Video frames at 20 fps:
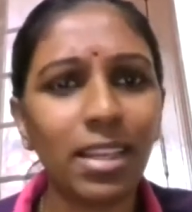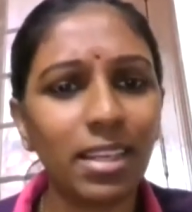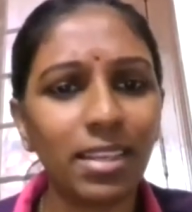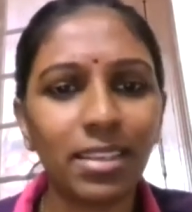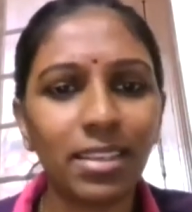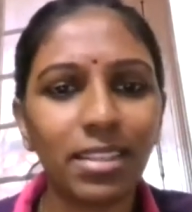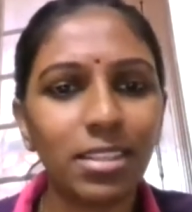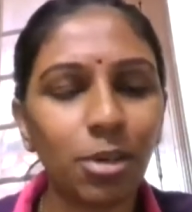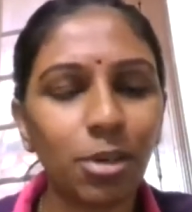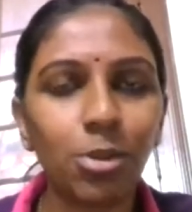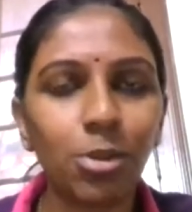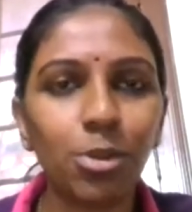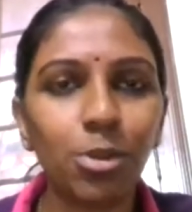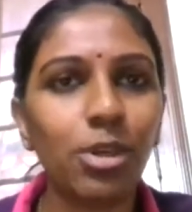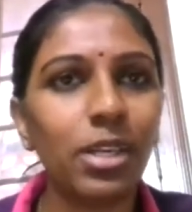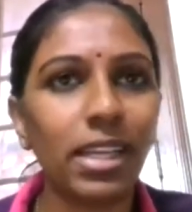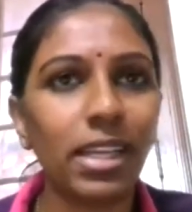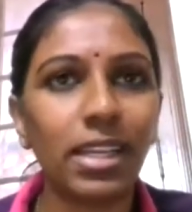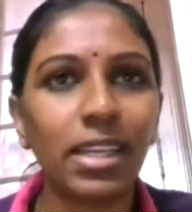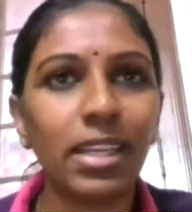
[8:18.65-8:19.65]
can reach out to
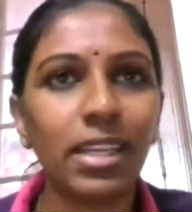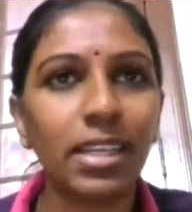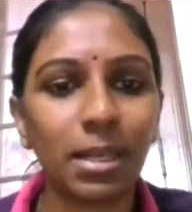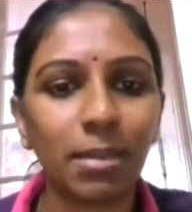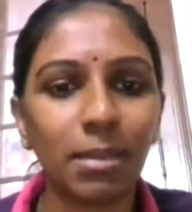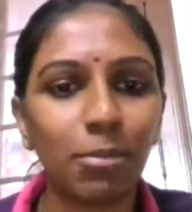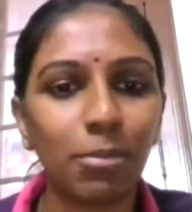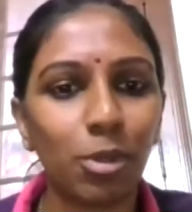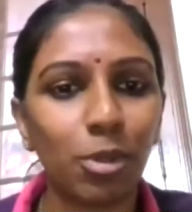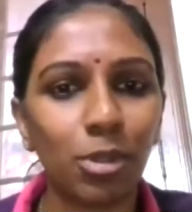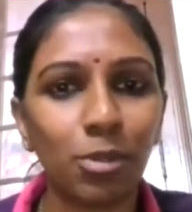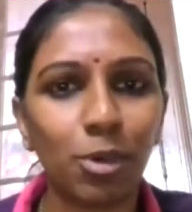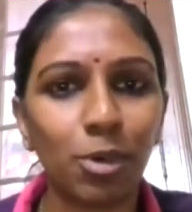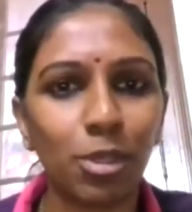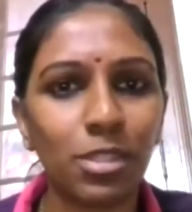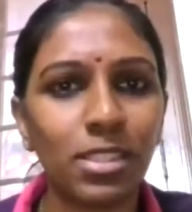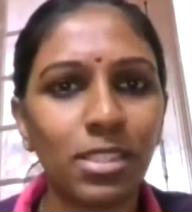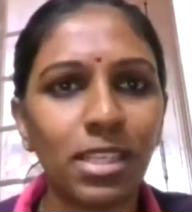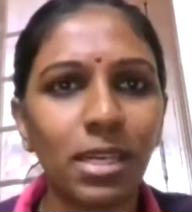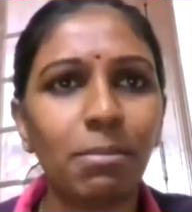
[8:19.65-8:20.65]
her anytime on the
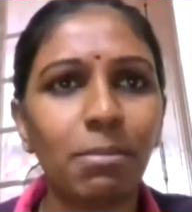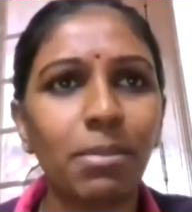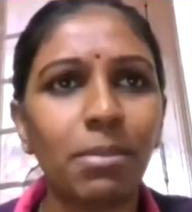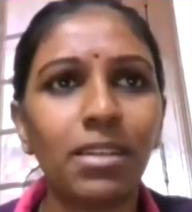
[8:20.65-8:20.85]
WhatsApp.